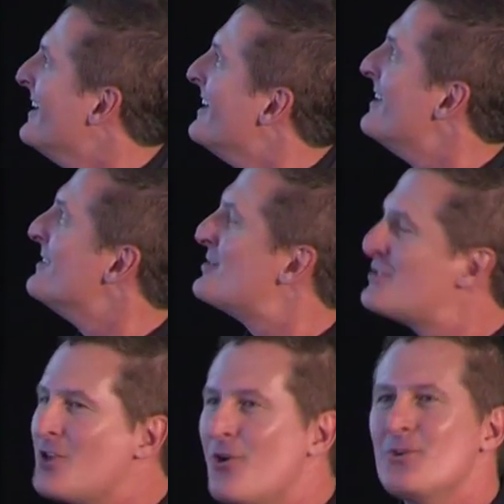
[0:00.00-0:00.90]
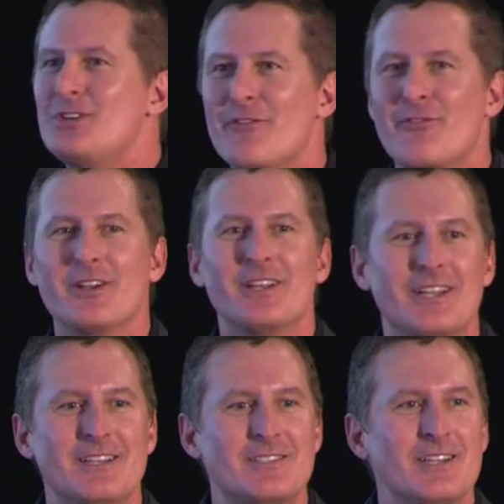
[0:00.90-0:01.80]
It is so different,
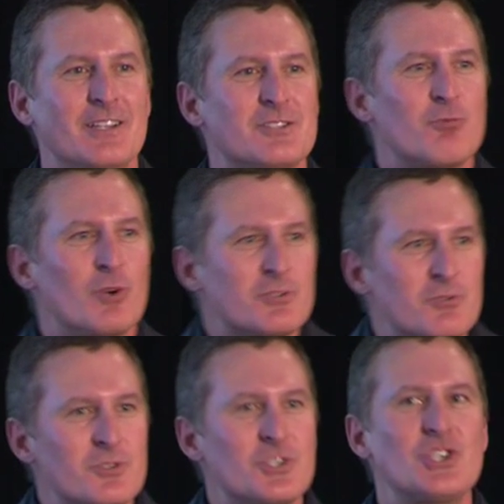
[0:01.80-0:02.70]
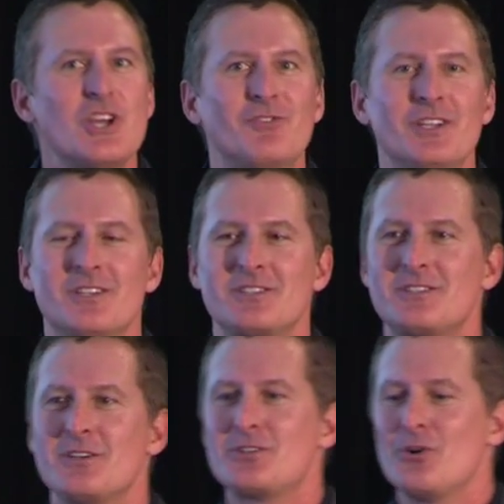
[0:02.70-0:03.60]
and it's what's shifting this
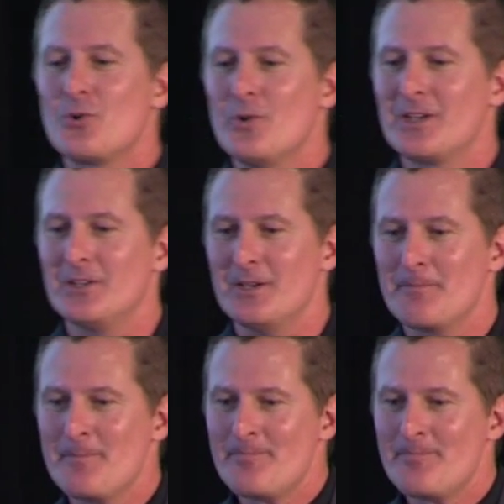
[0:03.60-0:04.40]
so quickly.